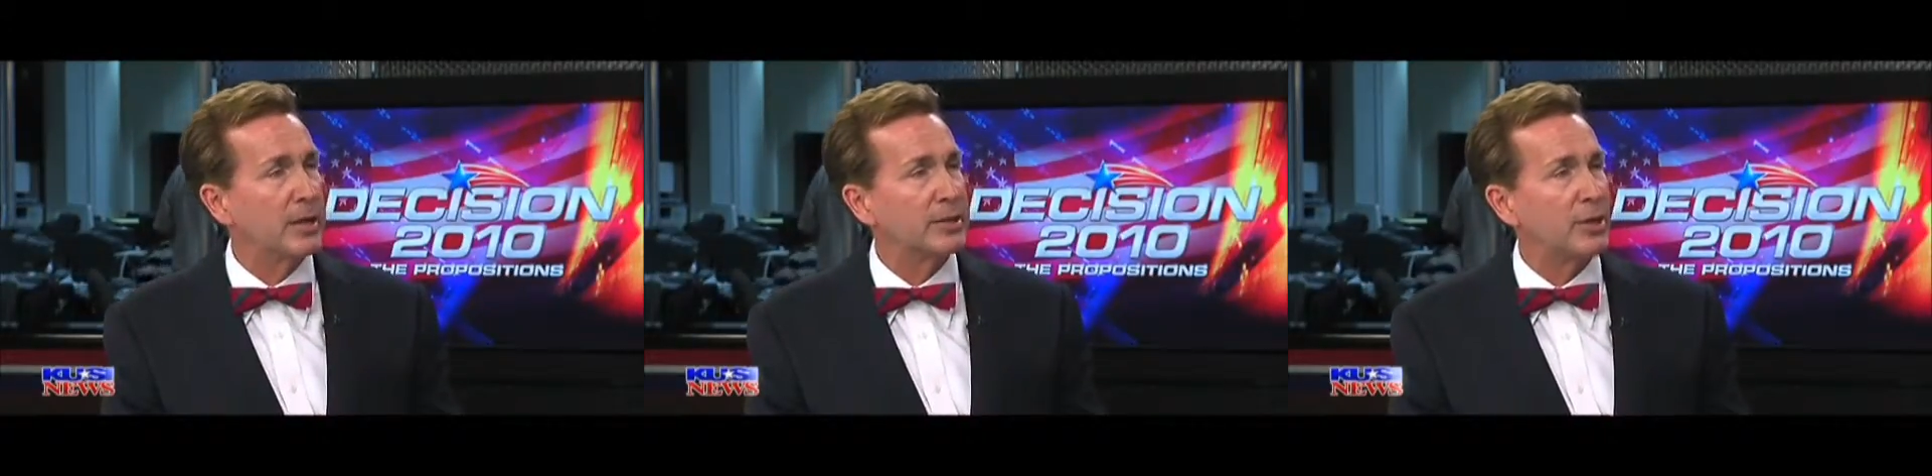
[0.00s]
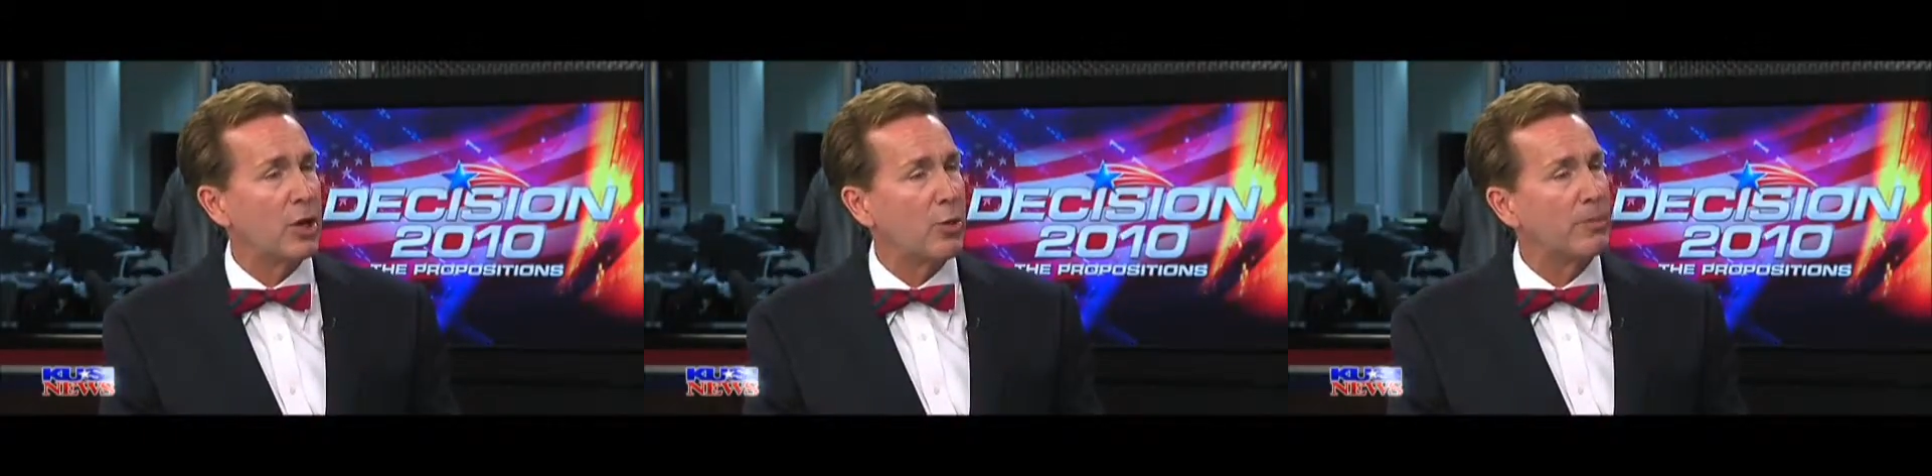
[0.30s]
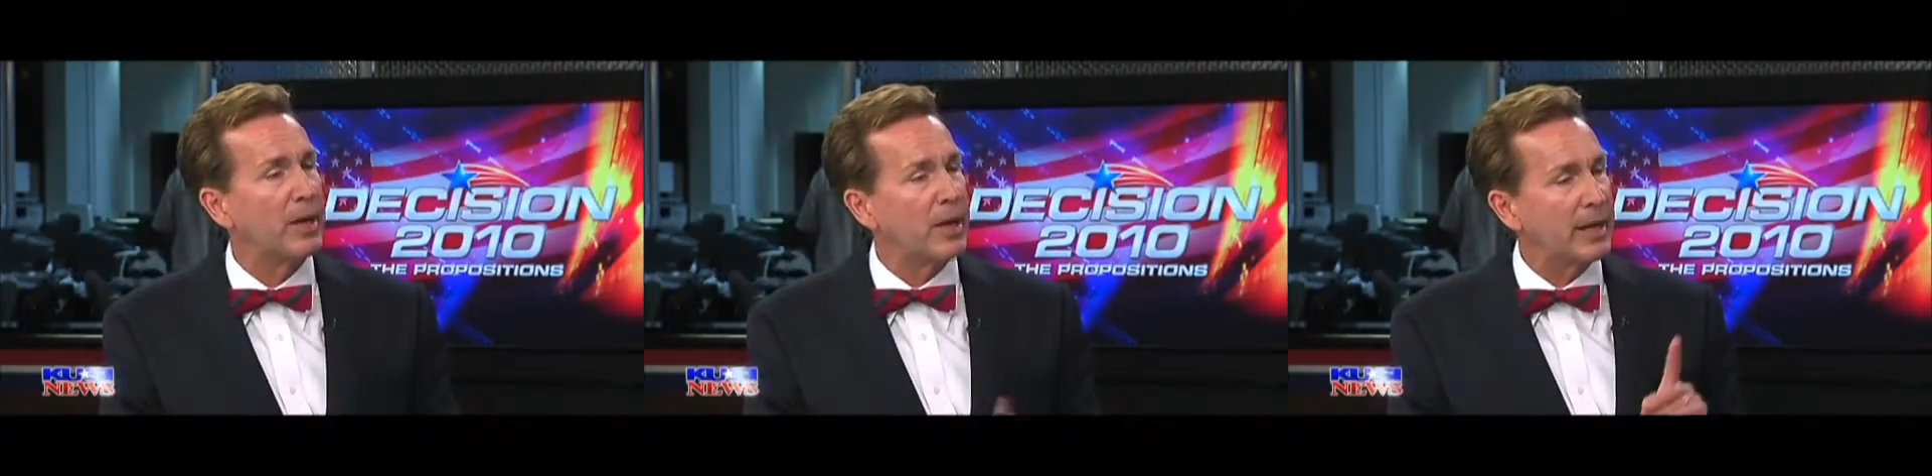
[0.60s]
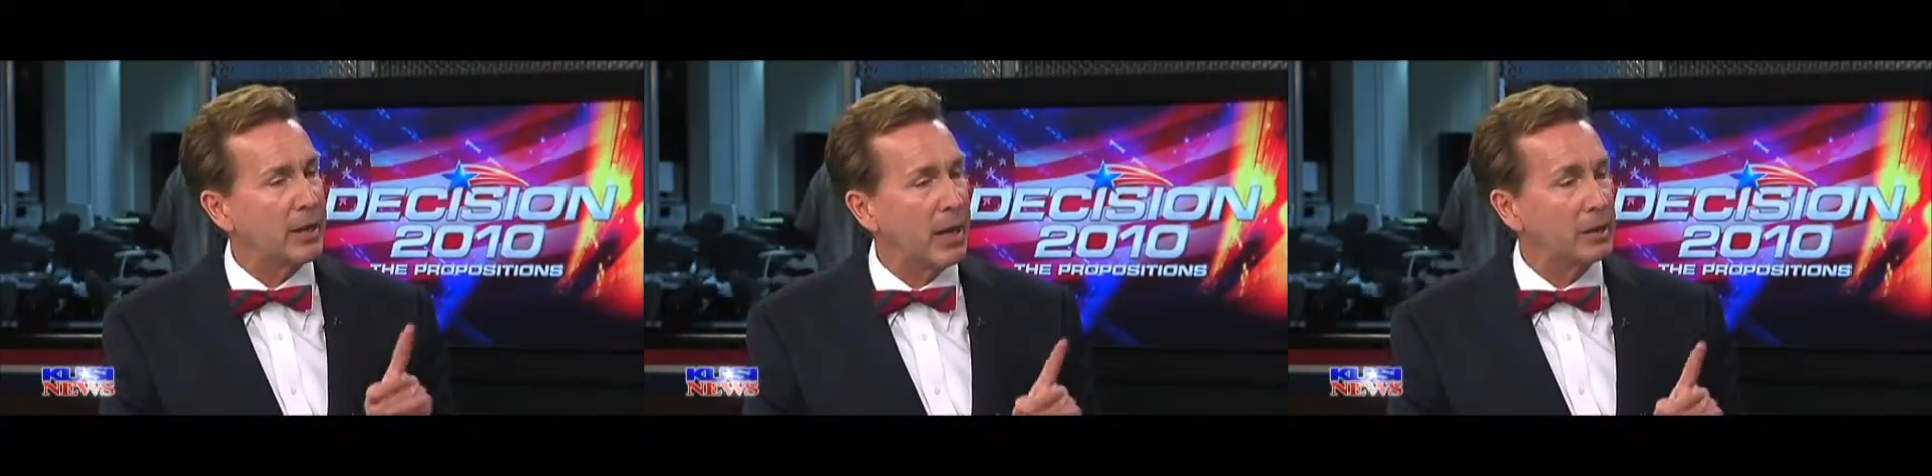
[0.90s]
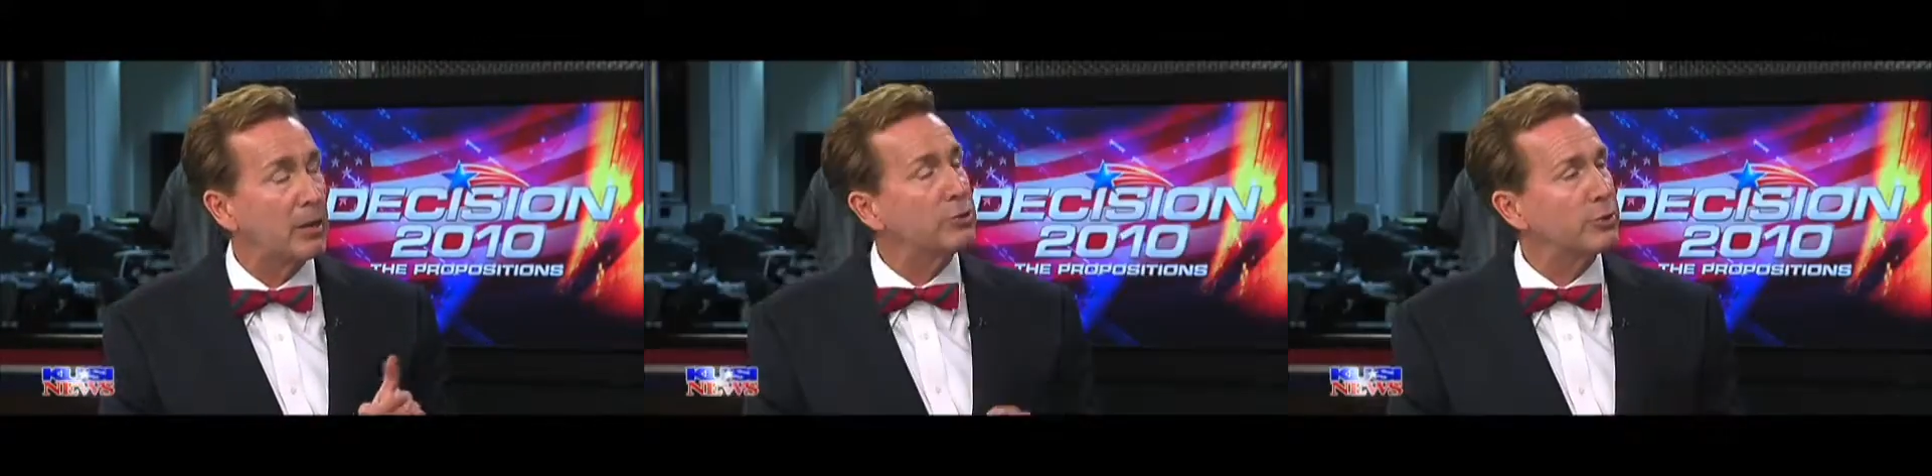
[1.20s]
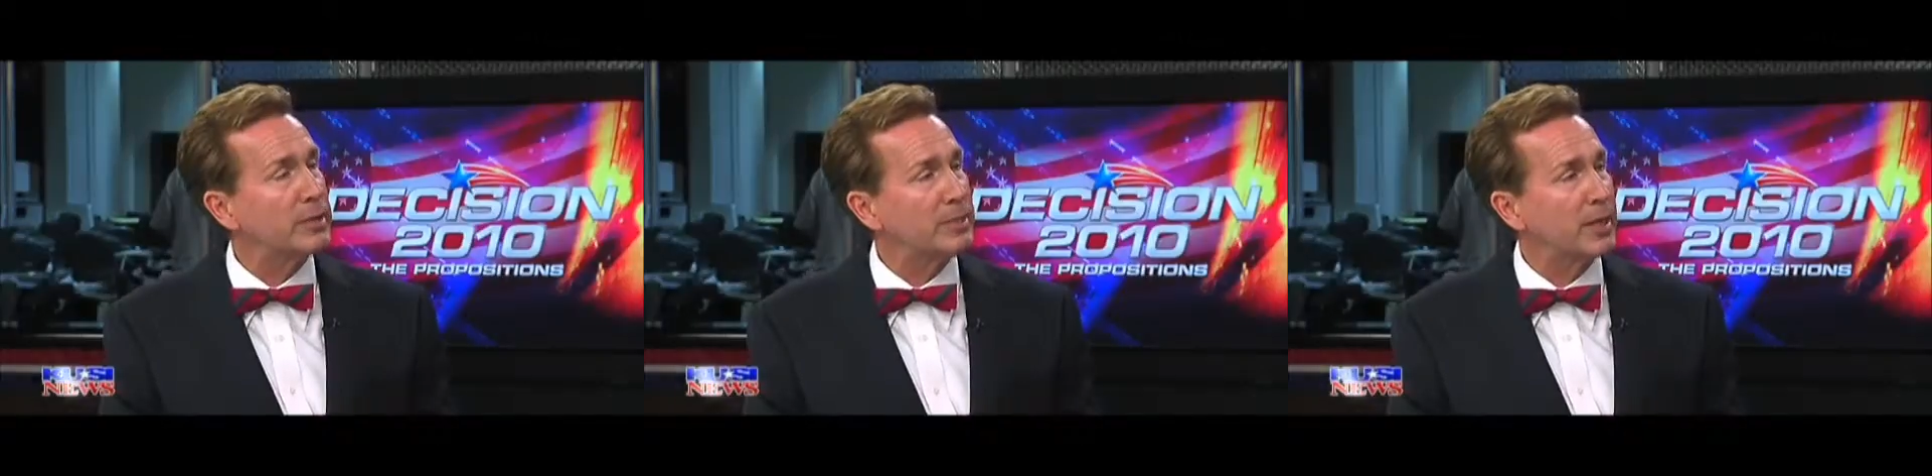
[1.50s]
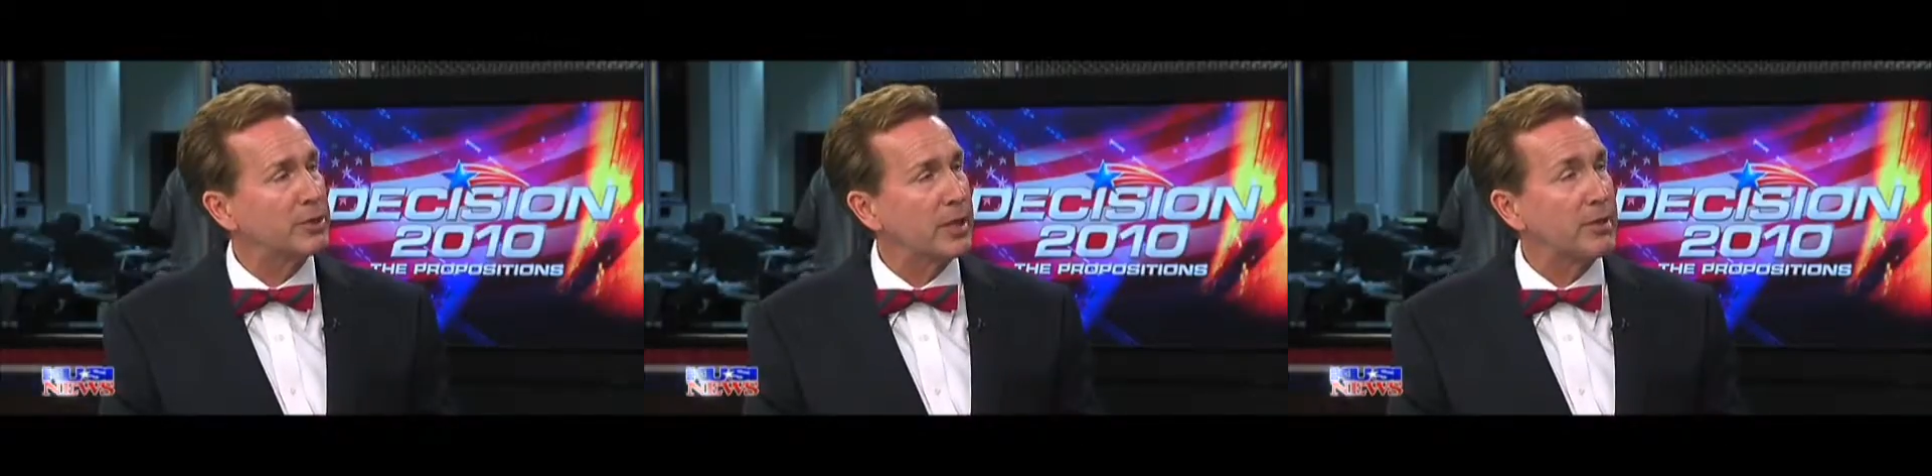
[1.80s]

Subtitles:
So, but on closer inspection,